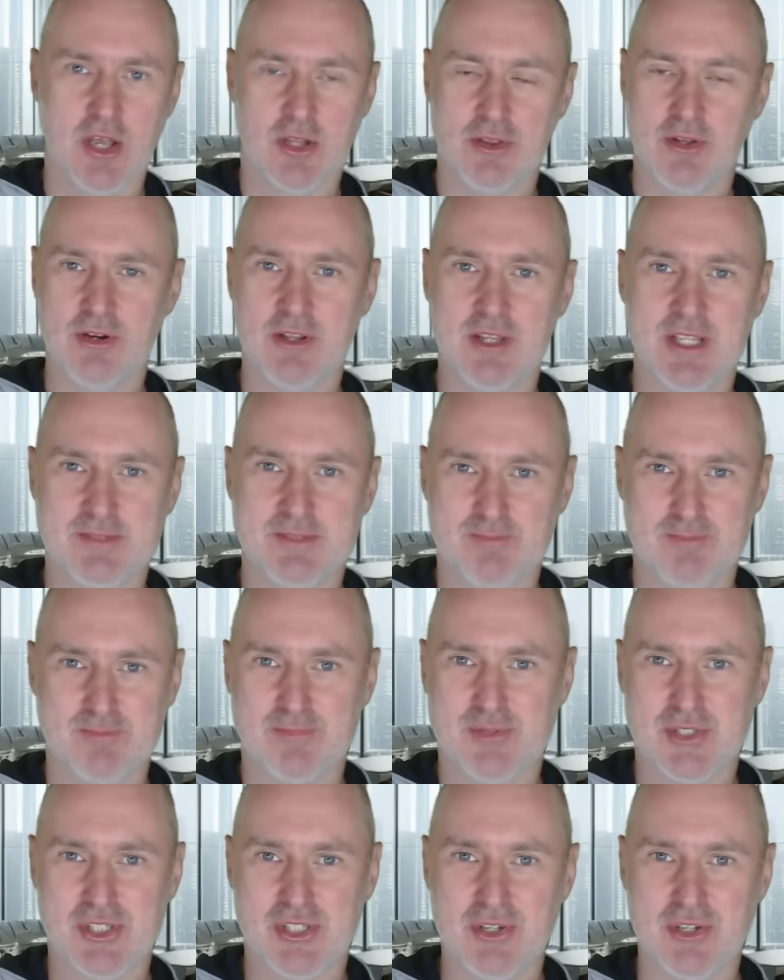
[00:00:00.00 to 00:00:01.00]
None of this
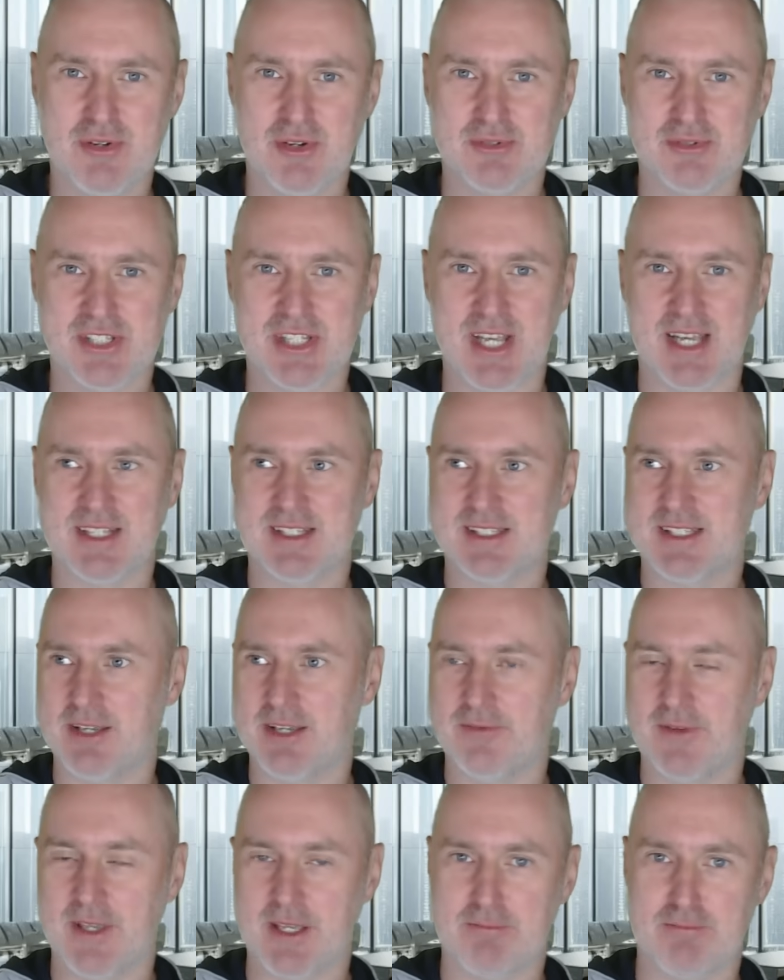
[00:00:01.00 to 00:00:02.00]

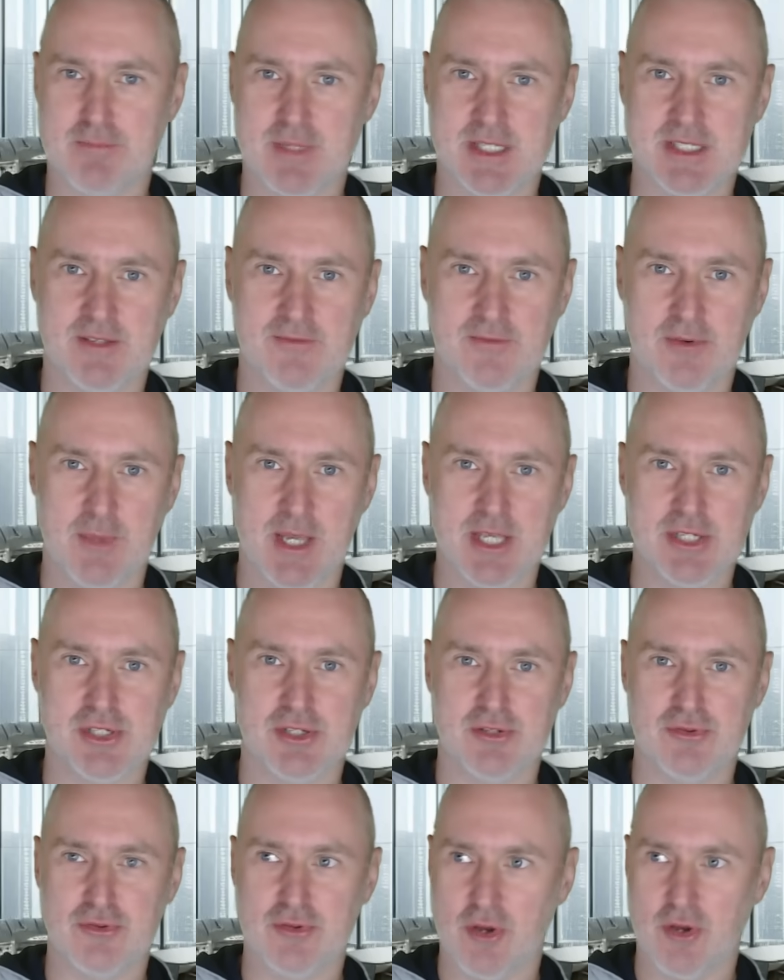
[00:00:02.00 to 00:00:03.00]
pseudo-scientific misinformation